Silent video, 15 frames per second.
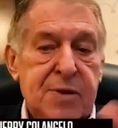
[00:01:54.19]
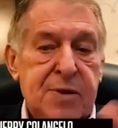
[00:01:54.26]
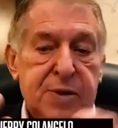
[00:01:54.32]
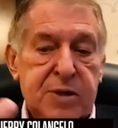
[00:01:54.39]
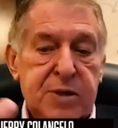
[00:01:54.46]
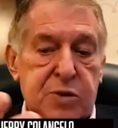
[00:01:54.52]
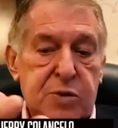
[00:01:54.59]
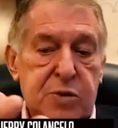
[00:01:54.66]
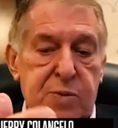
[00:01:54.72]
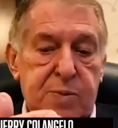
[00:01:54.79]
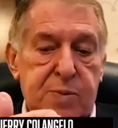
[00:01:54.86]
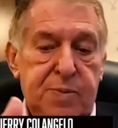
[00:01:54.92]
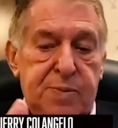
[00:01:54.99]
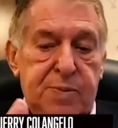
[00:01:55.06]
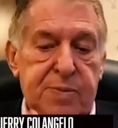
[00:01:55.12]
There were two.
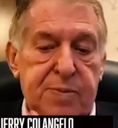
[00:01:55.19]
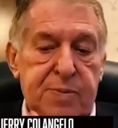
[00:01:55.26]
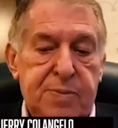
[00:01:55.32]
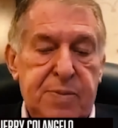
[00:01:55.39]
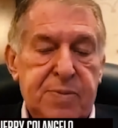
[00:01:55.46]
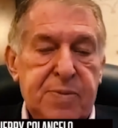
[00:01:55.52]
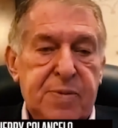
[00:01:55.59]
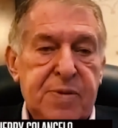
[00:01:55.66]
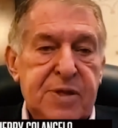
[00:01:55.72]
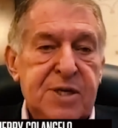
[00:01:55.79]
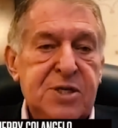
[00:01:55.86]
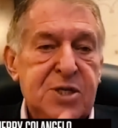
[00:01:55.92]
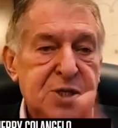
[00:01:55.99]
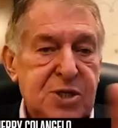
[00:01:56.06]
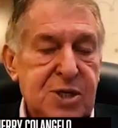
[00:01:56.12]

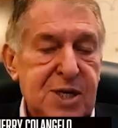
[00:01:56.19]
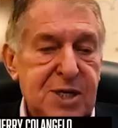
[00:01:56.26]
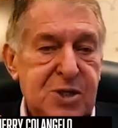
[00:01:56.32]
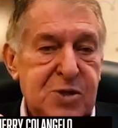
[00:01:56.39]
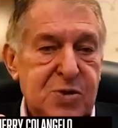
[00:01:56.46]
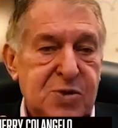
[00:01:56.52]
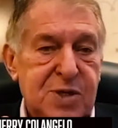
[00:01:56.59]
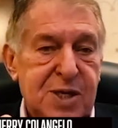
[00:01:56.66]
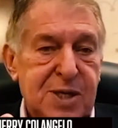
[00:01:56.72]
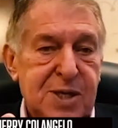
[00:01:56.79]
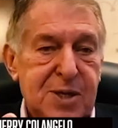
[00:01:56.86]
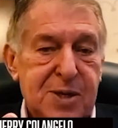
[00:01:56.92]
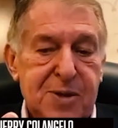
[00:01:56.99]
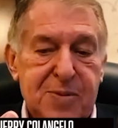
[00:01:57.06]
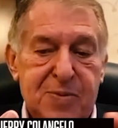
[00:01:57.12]
This is an interesting
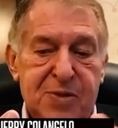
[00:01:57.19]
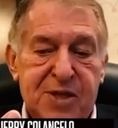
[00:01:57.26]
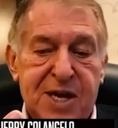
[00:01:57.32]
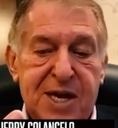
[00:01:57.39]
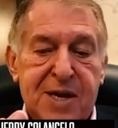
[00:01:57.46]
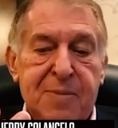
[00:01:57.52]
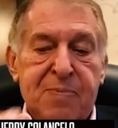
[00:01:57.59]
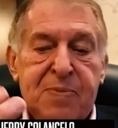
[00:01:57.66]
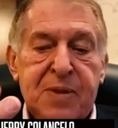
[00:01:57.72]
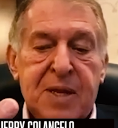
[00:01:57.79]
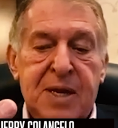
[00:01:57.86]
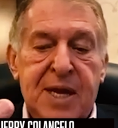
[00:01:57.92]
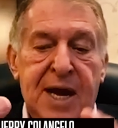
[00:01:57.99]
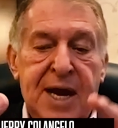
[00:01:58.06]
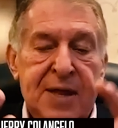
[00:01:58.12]
little thing.
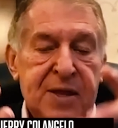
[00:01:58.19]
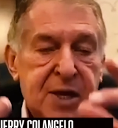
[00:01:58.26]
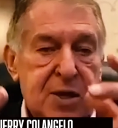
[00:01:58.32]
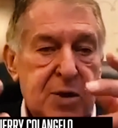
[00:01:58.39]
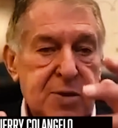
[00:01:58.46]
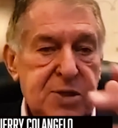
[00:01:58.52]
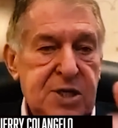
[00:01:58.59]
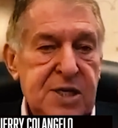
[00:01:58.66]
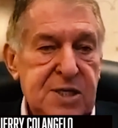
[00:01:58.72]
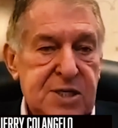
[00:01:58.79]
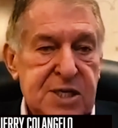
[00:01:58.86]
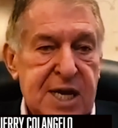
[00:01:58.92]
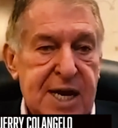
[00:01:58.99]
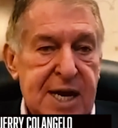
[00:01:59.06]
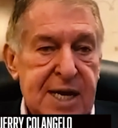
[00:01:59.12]
On the coaching
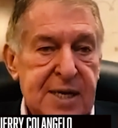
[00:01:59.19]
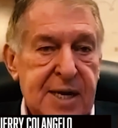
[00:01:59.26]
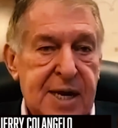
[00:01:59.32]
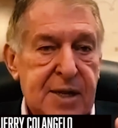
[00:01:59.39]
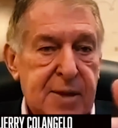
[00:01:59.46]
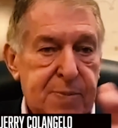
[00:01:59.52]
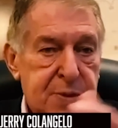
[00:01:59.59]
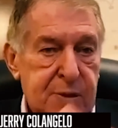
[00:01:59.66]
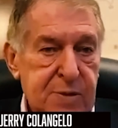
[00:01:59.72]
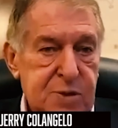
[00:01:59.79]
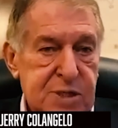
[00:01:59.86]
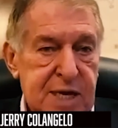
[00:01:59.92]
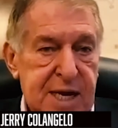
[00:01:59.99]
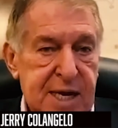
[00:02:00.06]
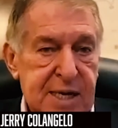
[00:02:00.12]
side, on the pro
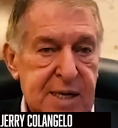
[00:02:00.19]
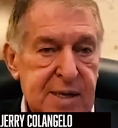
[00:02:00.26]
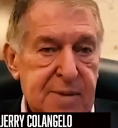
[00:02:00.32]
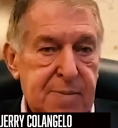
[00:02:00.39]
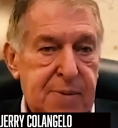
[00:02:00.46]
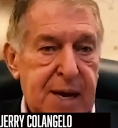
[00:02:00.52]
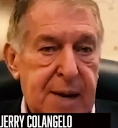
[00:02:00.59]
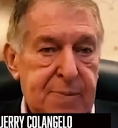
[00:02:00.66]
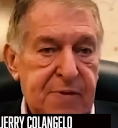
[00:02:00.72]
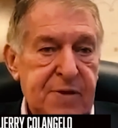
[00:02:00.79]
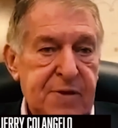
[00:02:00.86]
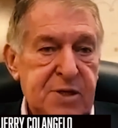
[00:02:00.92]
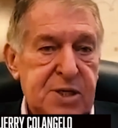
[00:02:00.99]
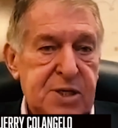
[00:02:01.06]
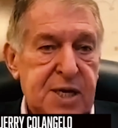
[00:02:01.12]
side,
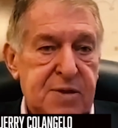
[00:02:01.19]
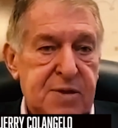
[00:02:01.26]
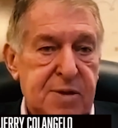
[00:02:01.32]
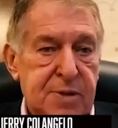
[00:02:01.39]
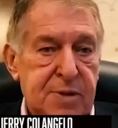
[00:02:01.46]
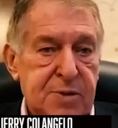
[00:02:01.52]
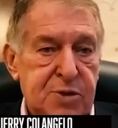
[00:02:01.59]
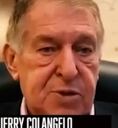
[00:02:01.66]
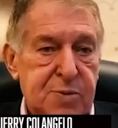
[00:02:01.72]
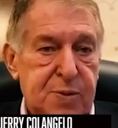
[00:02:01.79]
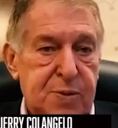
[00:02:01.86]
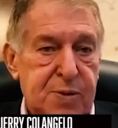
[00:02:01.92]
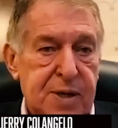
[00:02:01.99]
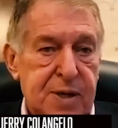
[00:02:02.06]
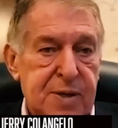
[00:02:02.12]
Popovich got the most
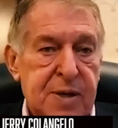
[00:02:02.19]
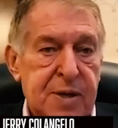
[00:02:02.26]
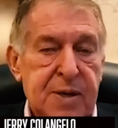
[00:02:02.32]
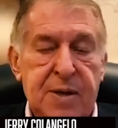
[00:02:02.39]
support.